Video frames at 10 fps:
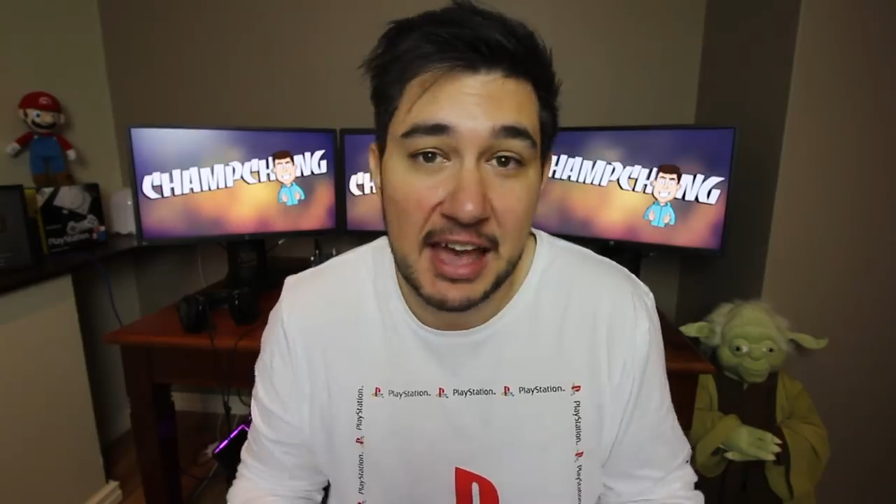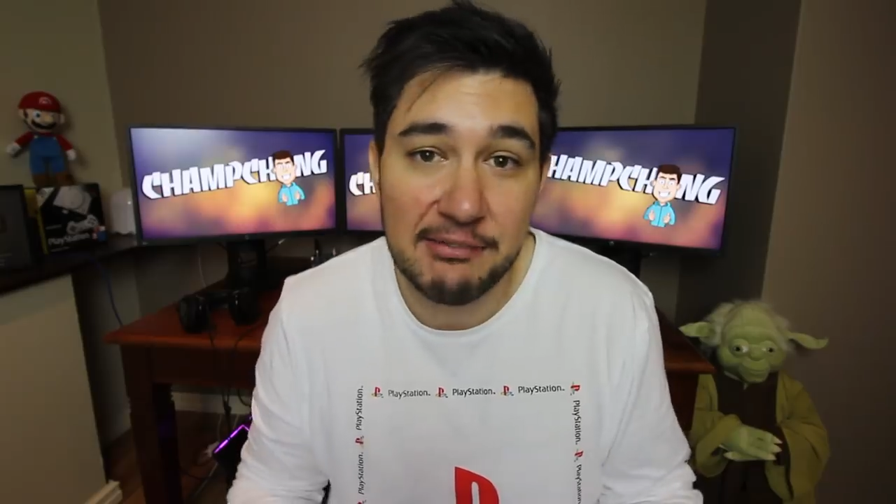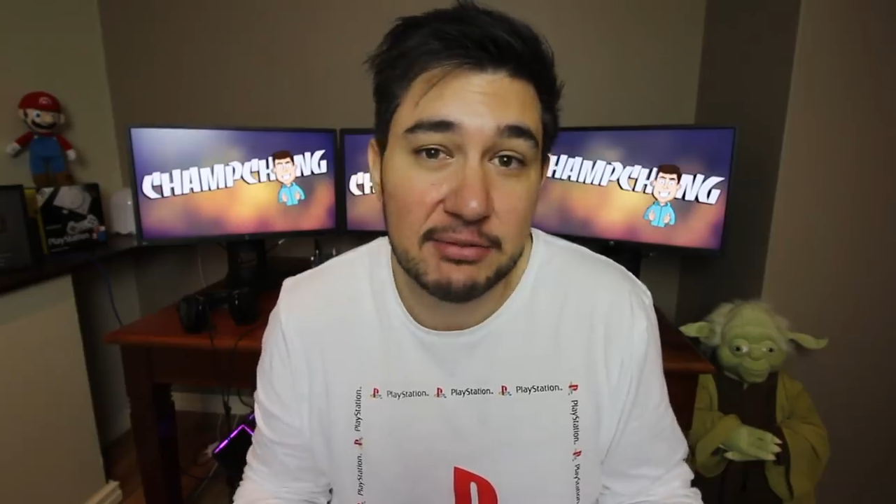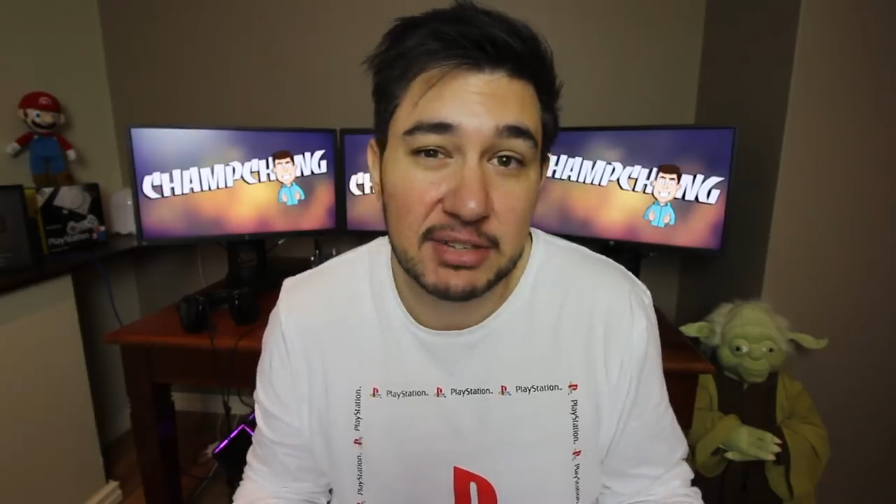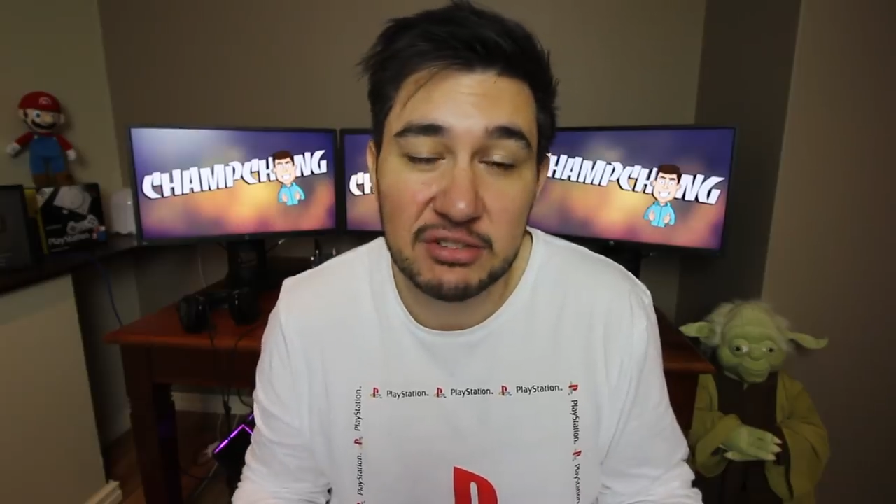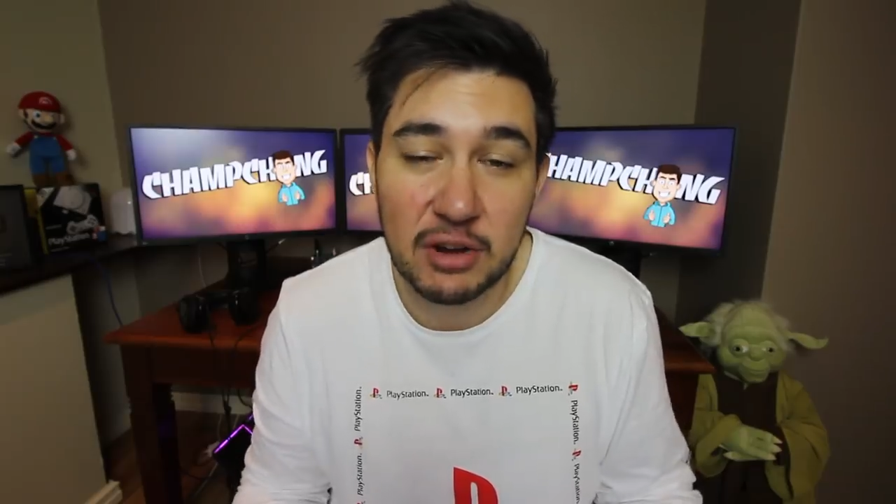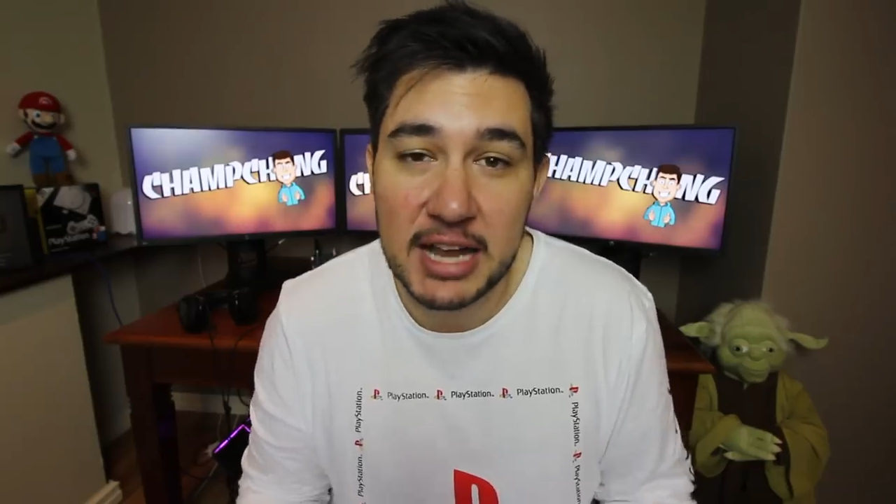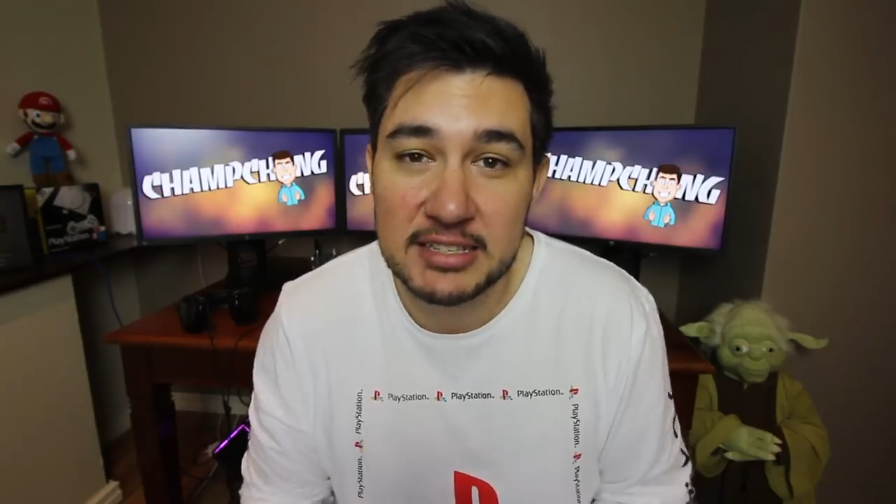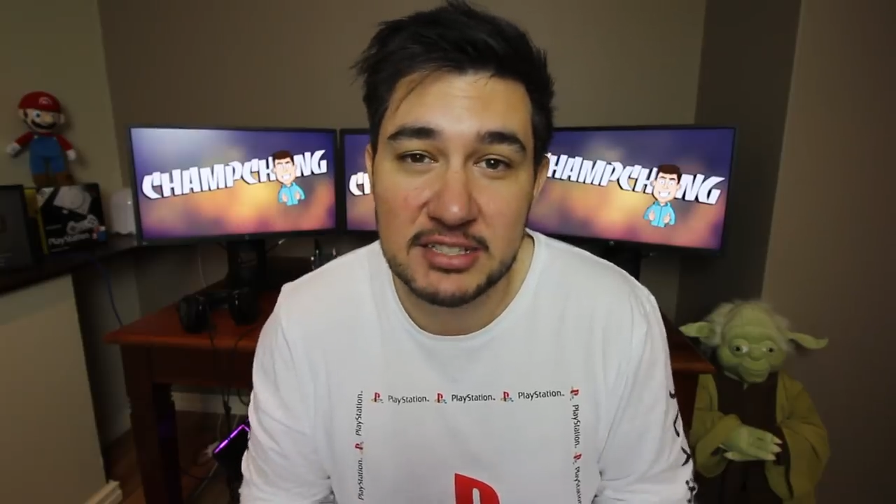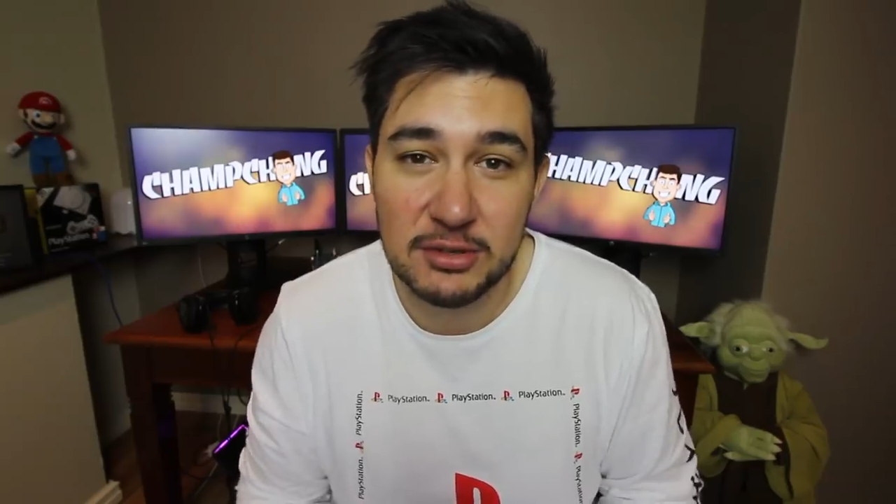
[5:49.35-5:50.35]
have every
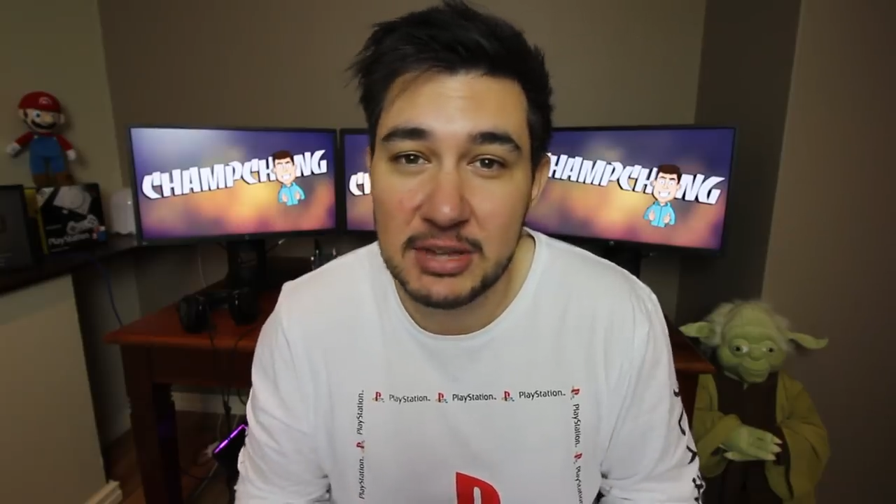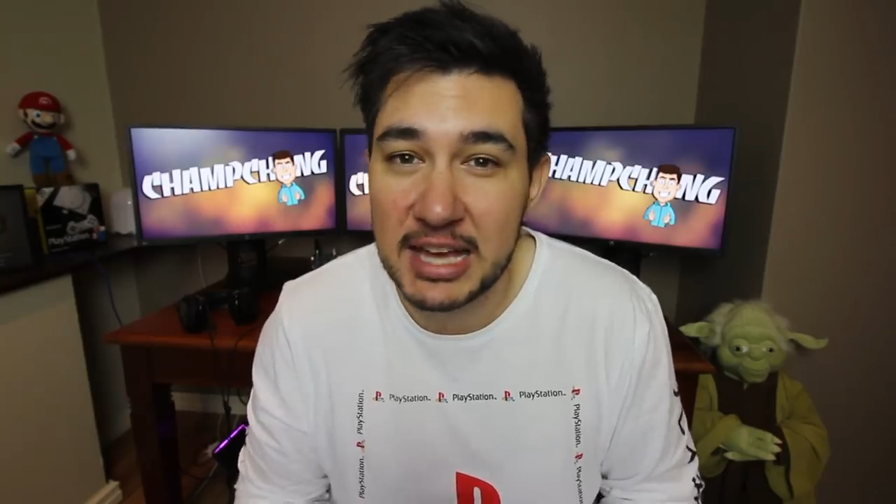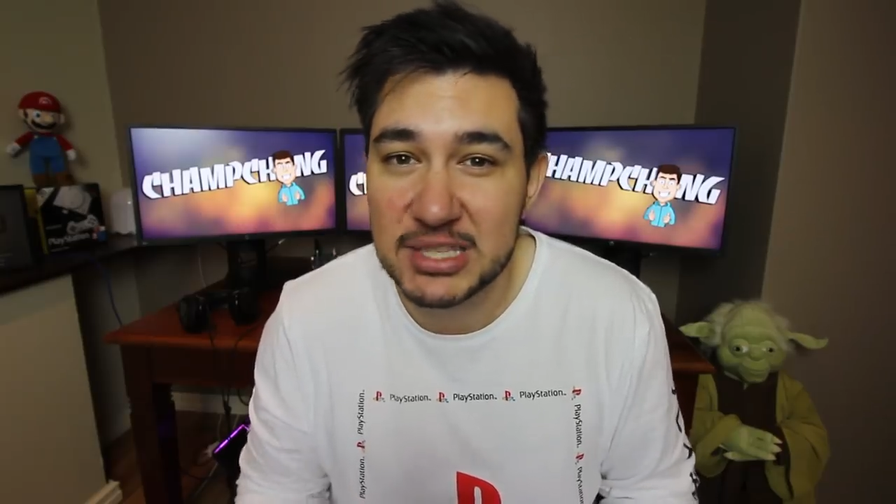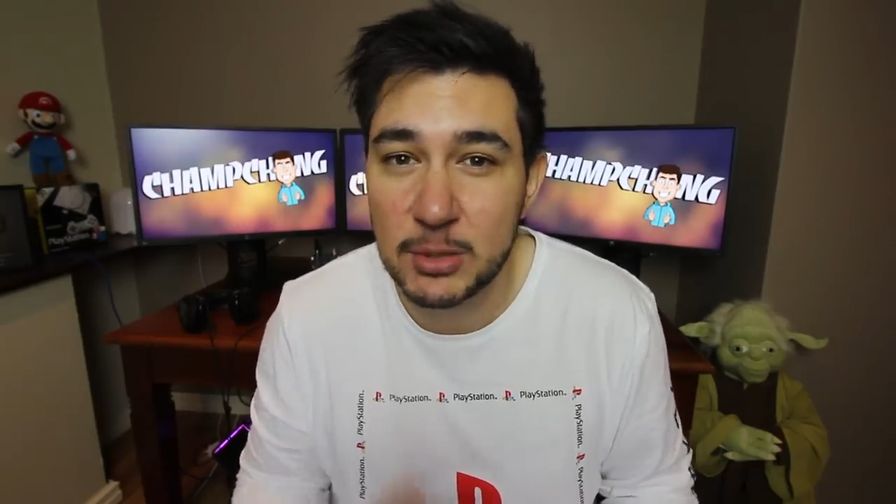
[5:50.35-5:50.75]
right to do that,